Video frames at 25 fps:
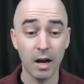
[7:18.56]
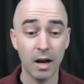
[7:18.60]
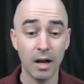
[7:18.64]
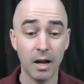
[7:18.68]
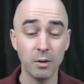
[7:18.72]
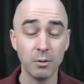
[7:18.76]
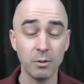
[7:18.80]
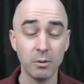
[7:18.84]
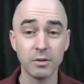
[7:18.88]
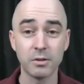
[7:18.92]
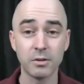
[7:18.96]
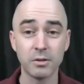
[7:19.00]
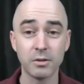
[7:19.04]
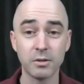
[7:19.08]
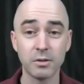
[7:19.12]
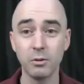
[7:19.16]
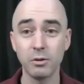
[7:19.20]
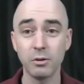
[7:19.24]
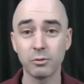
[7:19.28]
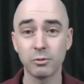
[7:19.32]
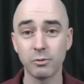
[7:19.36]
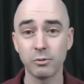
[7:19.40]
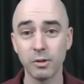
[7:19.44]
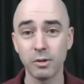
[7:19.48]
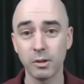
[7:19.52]
it was
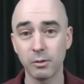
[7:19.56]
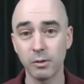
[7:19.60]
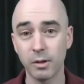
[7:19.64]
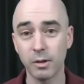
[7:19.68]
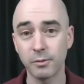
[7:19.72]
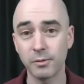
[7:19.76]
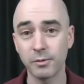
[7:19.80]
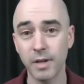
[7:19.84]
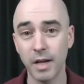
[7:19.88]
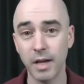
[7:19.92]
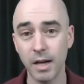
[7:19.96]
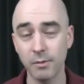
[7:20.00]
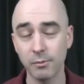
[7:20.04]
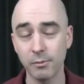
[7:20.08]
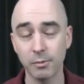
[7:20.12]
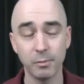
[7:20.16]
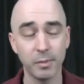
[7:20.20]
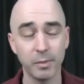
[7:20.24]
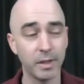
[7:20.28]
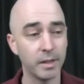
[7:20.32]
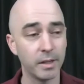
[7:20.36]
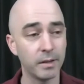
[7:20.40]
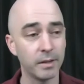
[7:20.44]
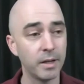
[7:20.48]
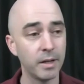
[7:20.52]
really a rough time for
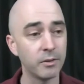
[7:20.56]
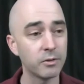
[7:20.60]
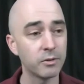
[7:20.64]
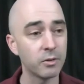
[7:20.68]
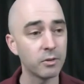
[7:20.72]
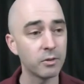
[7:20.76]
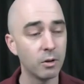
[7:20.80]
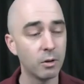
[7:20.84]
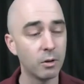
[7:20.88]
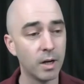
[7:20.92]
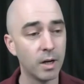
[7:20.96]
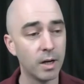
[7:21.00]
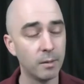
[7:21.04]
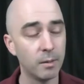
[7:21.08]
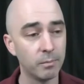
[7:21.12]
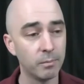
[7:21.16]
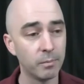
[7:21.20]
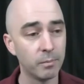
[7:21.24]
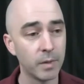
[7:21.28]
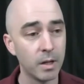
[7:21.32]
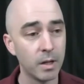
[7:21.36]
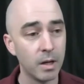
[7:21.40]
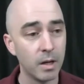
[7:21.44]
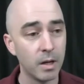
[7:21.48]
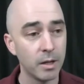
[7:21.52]
me. And so, and